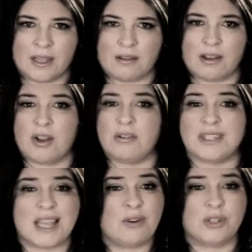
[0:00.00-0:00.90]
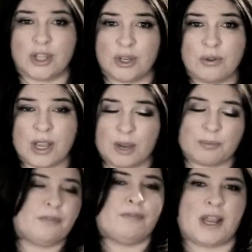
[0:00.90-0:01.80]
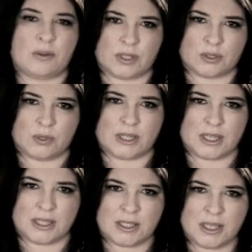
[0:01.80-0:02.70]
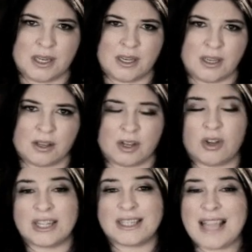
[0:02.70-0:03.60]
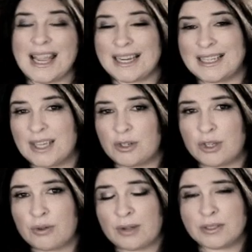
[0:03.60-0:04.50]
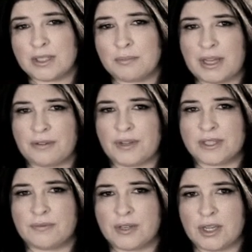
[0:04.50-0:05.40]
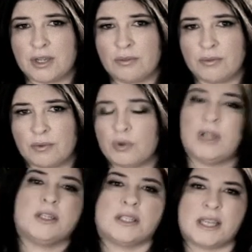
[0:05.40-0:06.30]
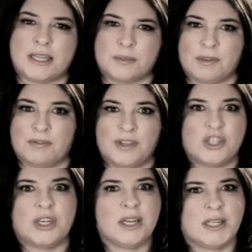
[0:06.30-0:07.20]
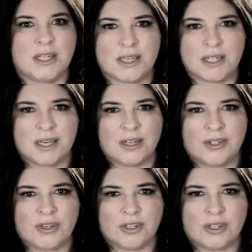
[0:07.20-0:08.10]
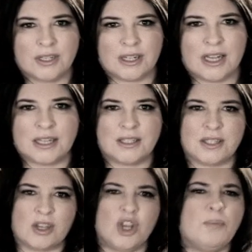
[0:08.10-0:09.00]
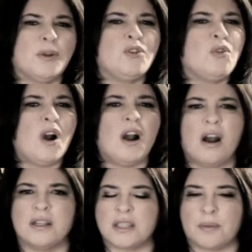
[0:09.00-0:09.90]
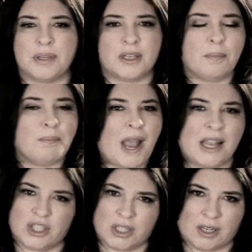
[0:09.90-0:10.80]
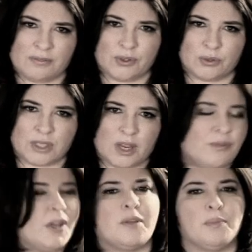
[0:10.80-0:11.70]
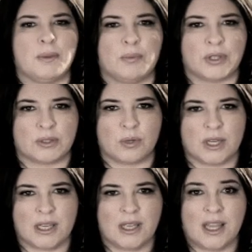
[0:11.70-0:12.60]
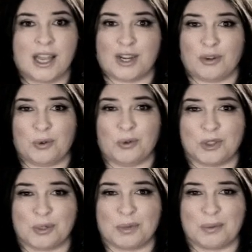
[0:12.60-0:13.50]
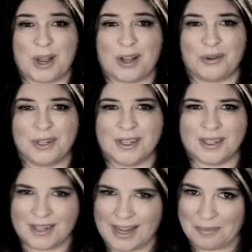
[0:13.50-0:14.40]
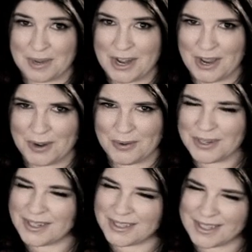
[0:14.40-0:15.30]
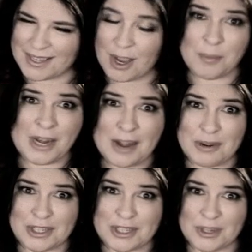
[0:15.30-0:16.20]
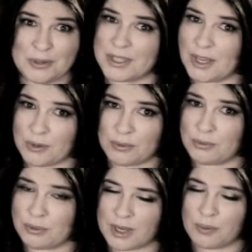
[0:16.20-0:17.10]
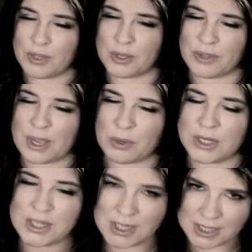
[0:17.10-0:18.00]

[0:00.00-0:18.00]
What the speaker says: I can't tell you how profound this week is. I can't exactly tell you how it's going to manifest for you, but all I could say is be vigilant and open your heart up. Be compassionate for yourself and other people this week and all should be well. Let me know. I'm an Aries too, so I'm with you on that one.